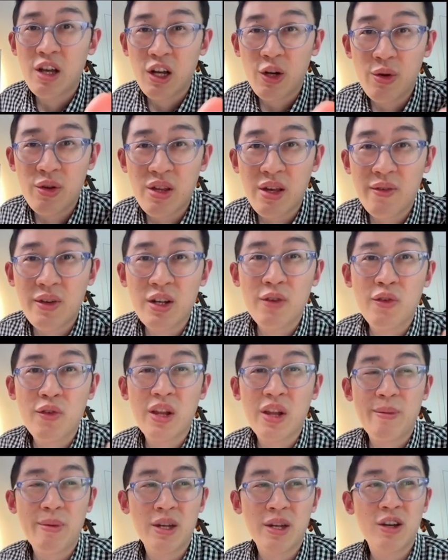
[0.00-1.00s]
Always having an
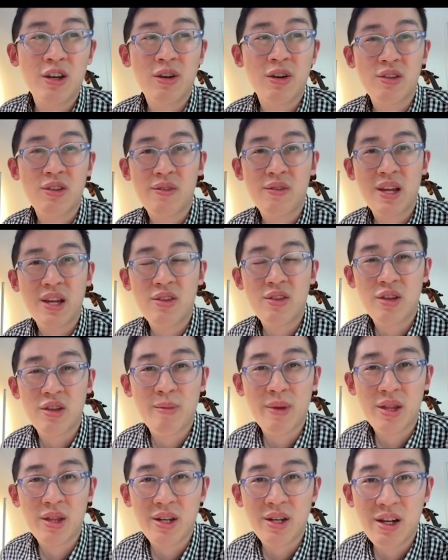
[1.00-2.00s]
overlapping note because of sets in the
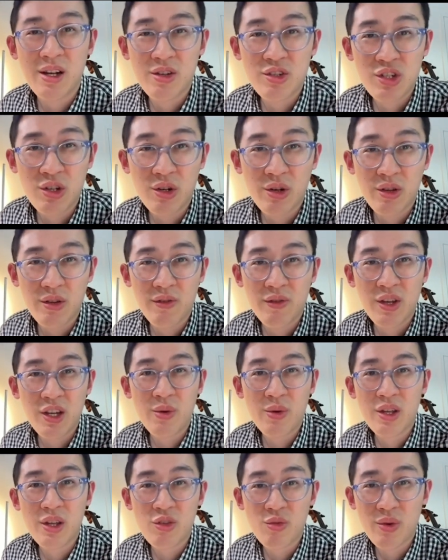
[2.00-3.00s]
methodology, all the
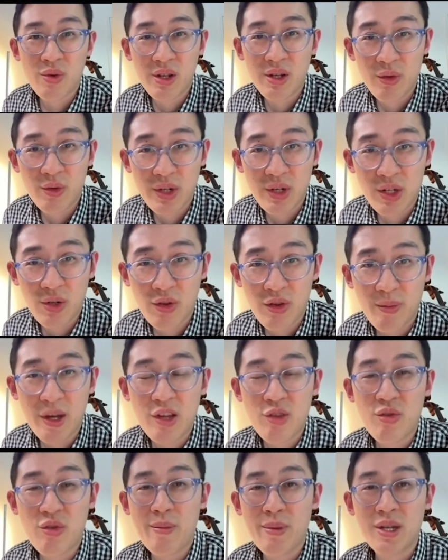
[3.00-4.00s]
fingering is written. We do
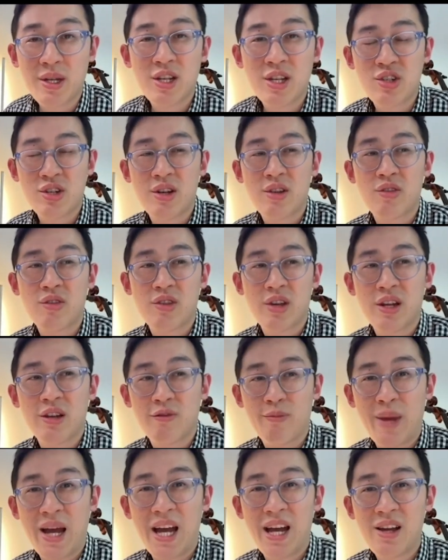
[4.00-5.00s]
spaced repetition instead of
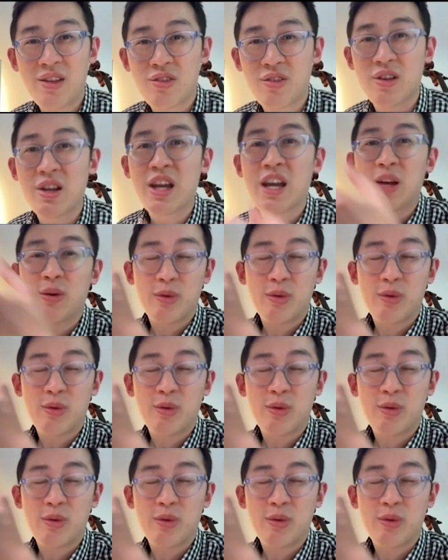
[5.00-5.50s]
massed.